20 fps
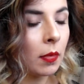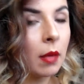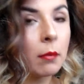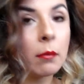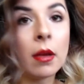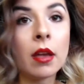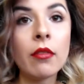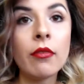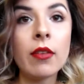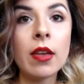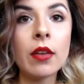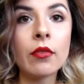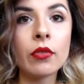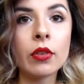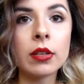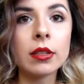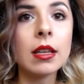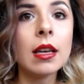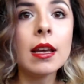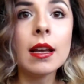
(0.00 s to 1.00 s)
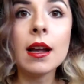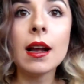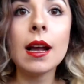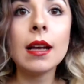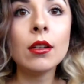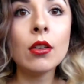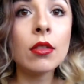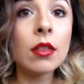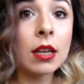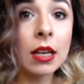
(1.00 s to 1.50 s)
my favorite. I
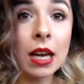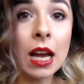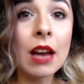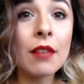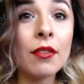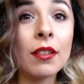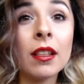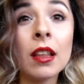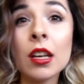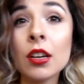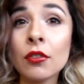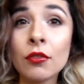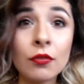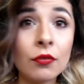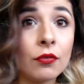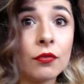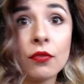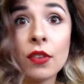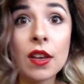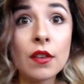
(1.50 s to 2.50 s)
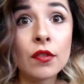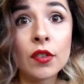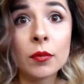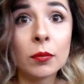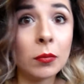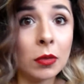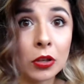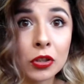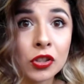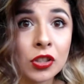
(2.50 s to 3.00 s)
know that I have a lot of
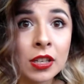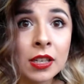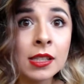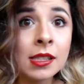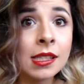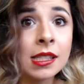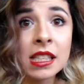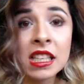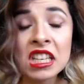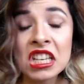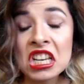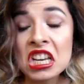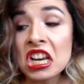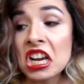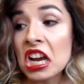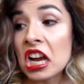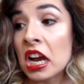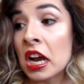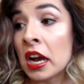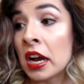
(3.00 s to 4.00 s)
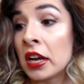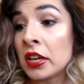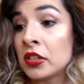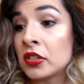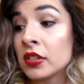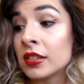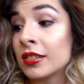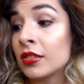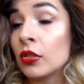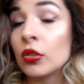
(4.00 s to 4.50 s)
favorite blushes. I
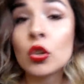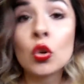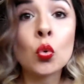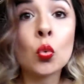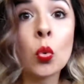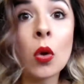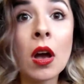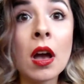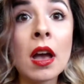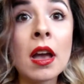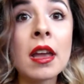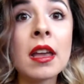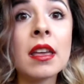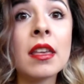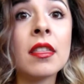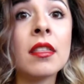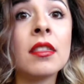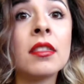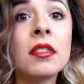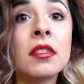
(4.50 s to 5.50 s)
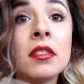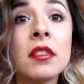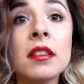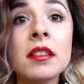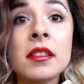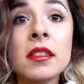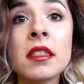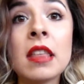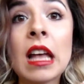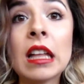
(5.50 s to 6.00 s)
just don't know why
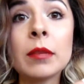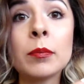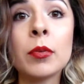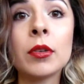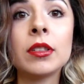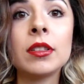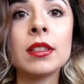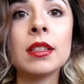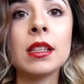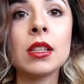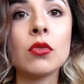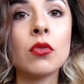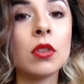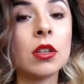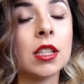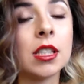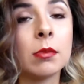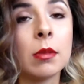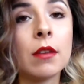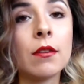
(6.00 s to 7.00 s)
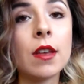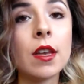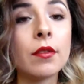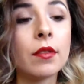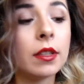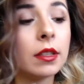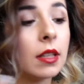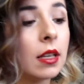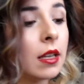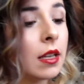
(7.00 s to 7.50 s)
that particular one is my
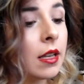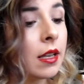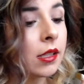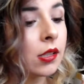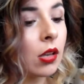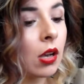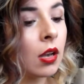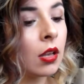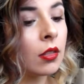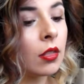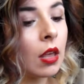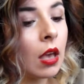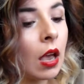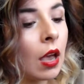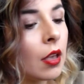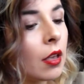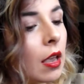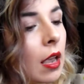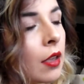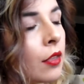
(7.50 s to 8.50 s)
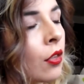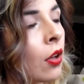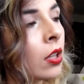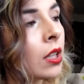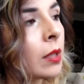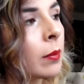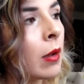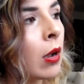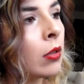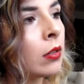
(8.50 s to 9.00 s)
favorite. So I, I, I, thought
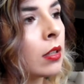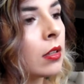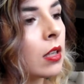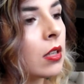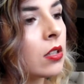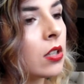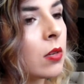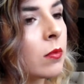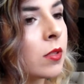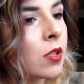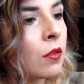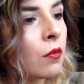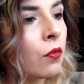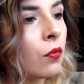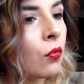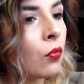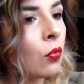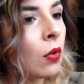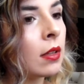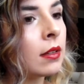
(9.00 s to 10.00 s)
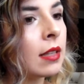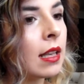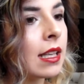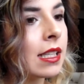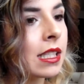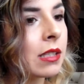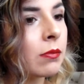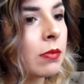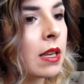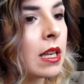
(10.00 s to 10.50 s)
about it in terms of what
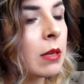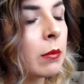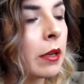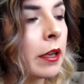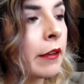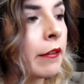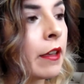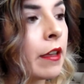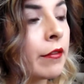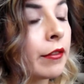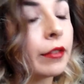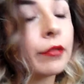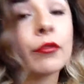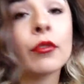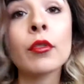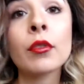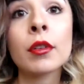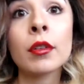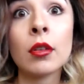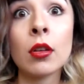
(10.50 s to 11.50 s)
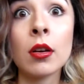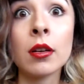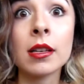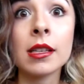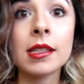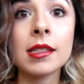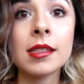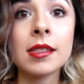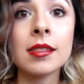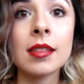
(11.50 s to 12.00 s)
has been my favorite for the
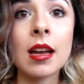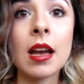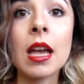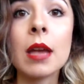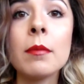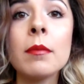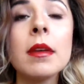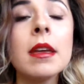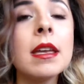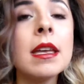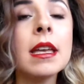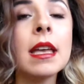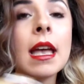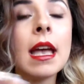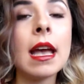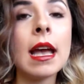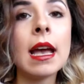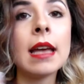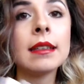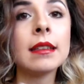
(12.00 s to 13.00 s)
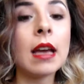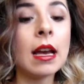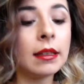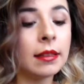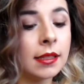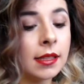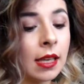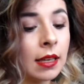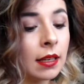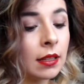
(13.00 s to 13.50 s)
longest time. And I
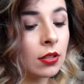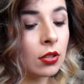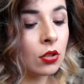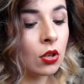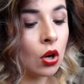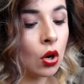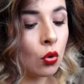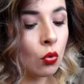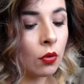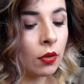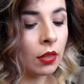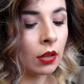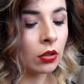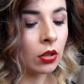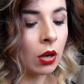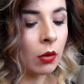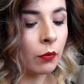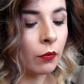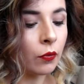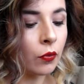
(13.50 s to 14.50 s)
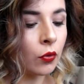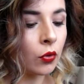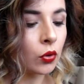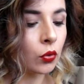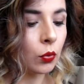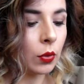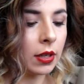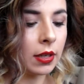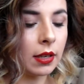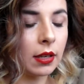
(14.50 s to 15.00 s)
decided to go with a Tom Ford
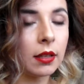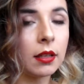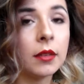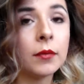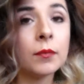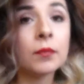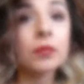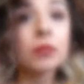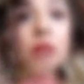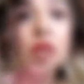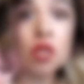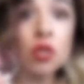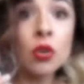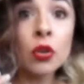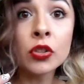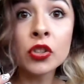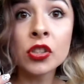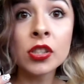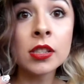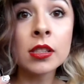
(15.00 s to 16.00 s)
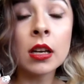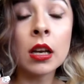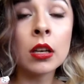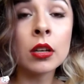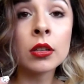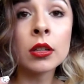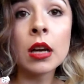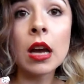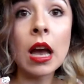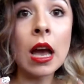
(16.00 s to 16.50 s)
Wicked. Such a gorgeous
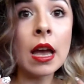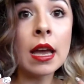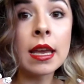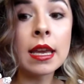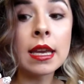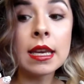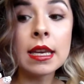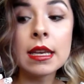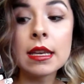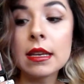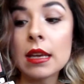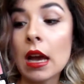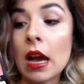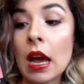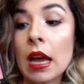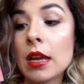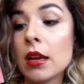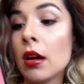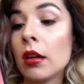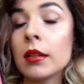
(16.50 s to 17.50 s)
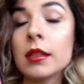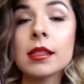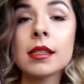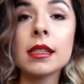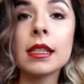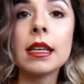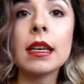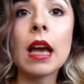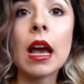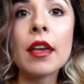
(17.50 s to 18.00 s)
color. I, I
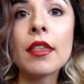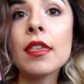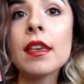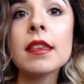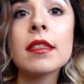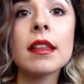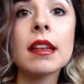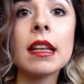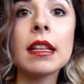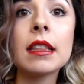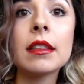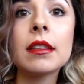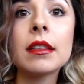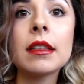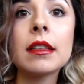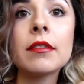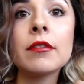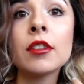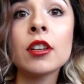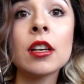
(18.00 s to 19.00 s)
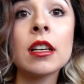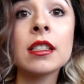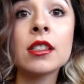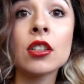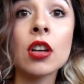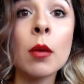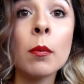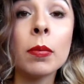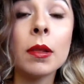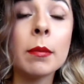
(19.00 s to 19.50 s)
honestly, I think that it is
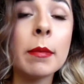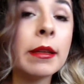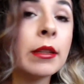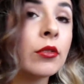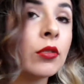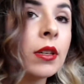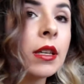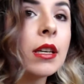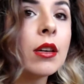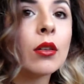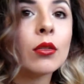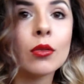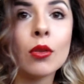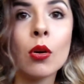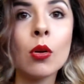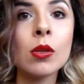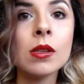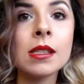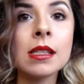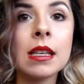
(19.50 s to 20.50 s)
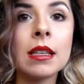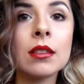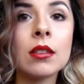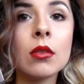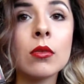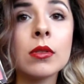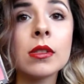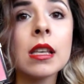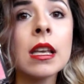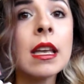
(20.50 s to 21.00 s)
complementary on all skin
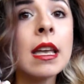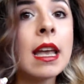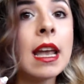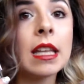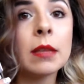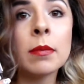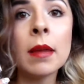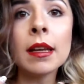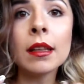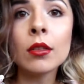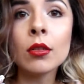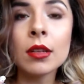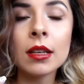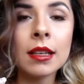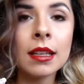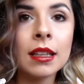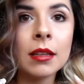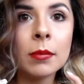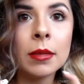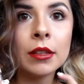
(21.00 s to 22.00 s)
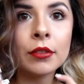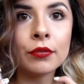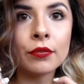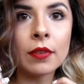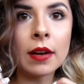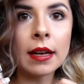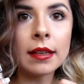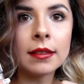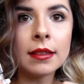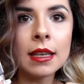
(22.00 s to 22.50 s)
tones. It might look a little bit
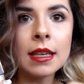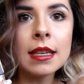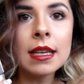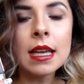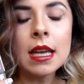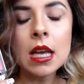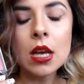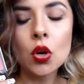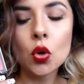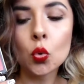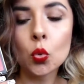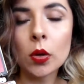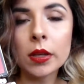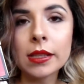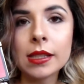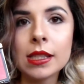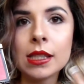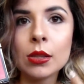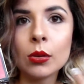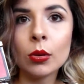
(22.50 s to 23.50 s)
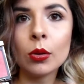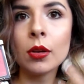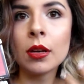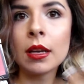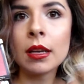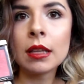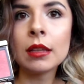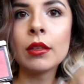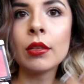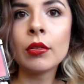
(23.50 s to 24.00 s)
frightening once you look
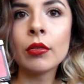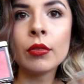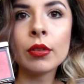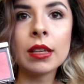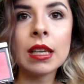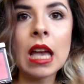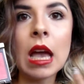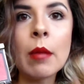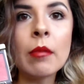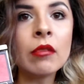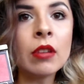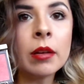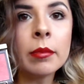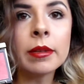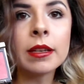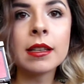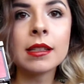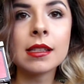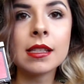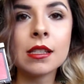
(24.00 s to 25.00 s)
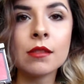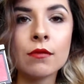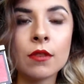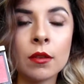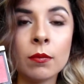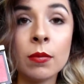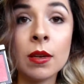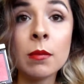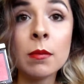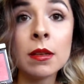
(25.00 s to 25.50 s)
at it through the camera because it's very
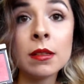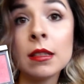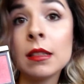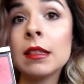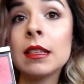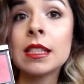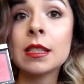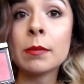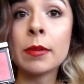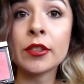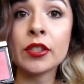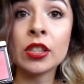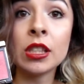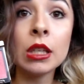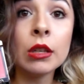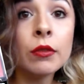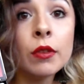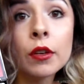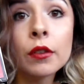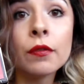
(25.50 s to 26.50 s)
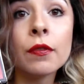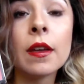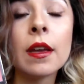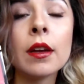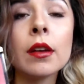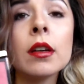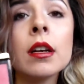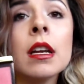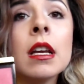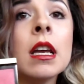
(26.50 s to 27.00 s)
pigmented, especially if you're
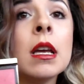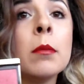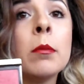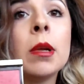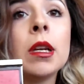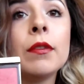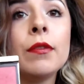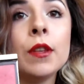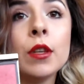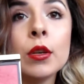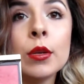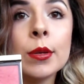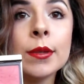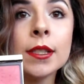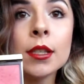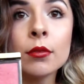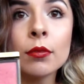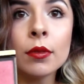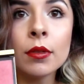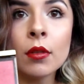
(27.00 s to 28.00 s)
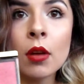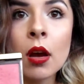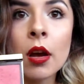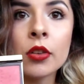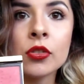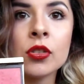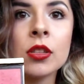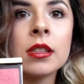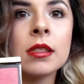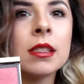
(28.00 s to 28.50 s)
fair. But if you use it with
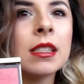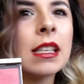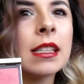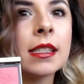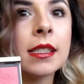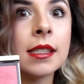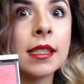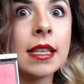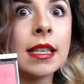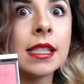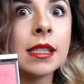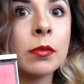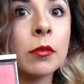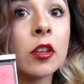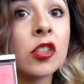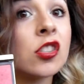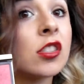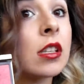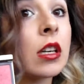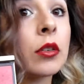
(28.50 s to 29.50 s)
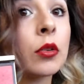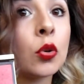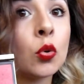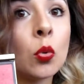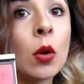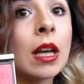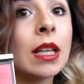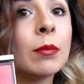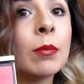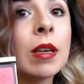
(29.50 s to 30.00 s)
caution, since these blushes are
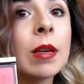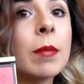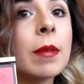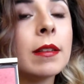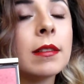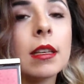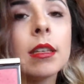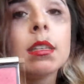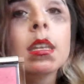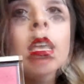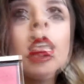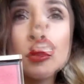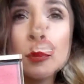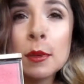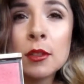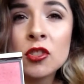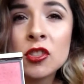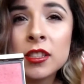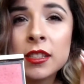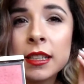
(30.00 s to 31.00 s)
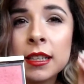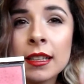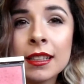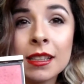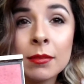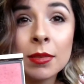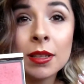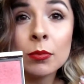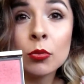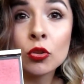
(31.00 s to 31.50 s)
quite pigmented, you have to be just a
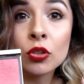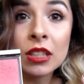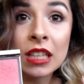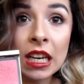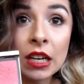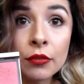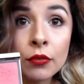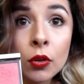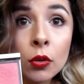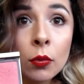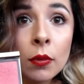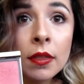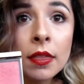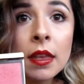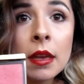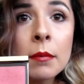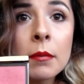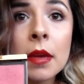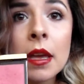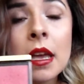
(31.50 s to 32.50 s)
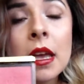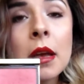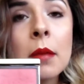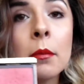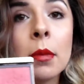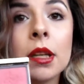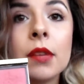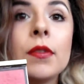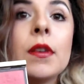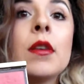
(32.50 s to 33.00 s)
little bit more careful with them.
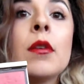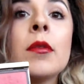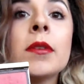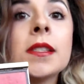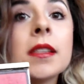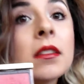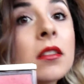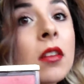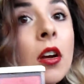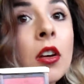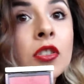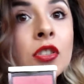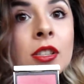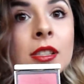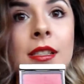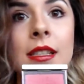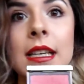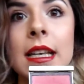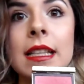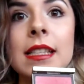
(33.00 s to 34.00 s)
But if you use it cautiously,